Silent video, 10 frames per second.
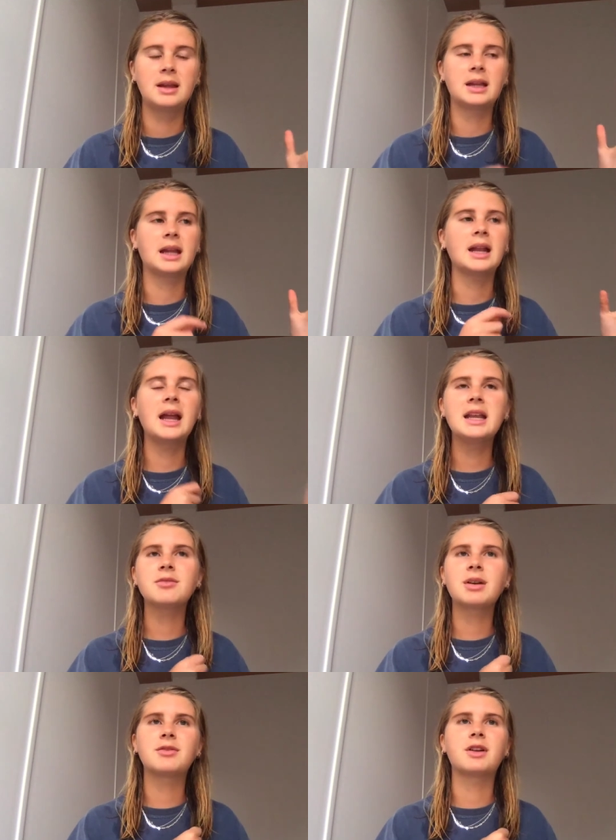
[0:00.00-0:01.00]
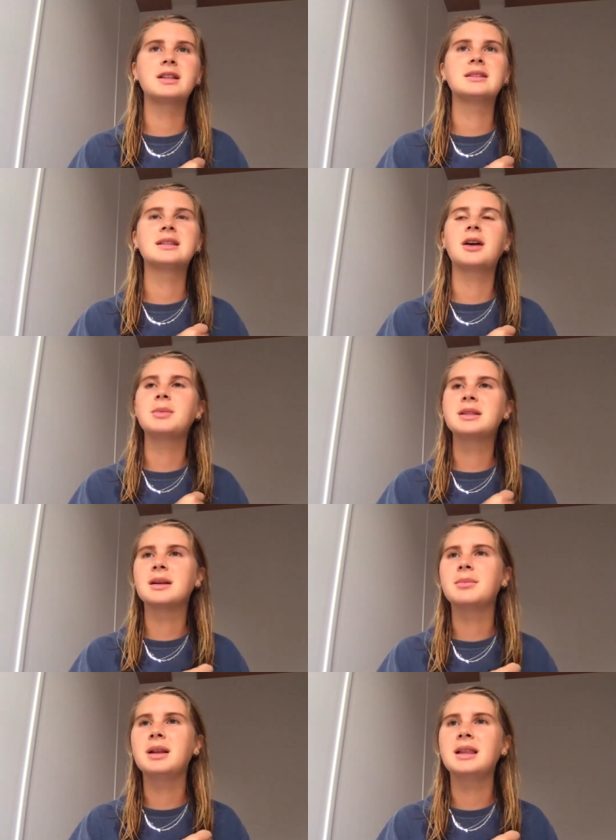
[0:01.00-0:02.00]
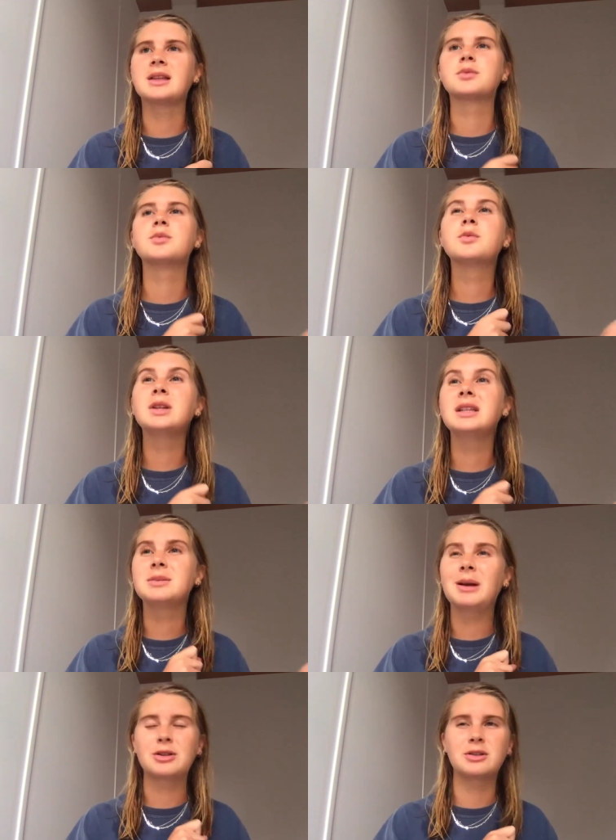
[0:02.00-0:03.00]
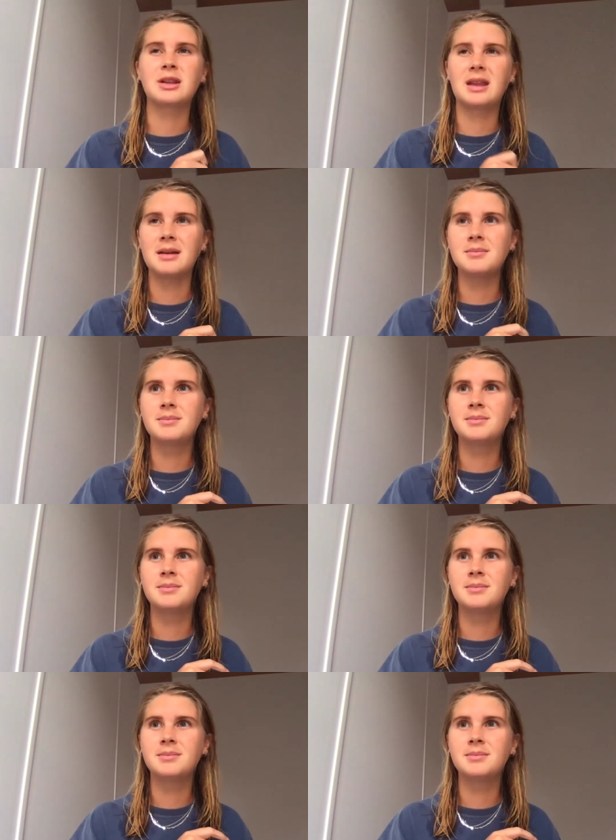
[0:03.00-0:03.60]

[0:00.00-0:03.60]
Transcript: Can any of my friends tell me somebody that's really special to them?